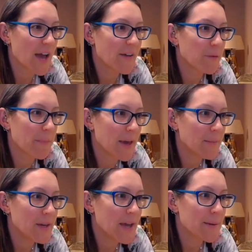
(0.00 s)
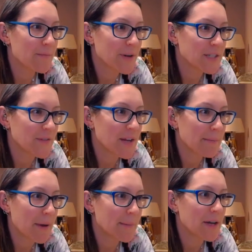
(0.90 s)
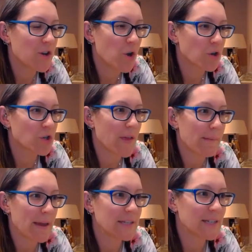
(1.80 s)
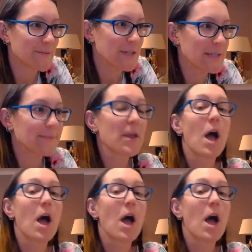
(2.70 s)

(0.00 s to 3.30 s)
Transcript: I have a baby and I'm breastfeeding mama. Not sure that makes a difference.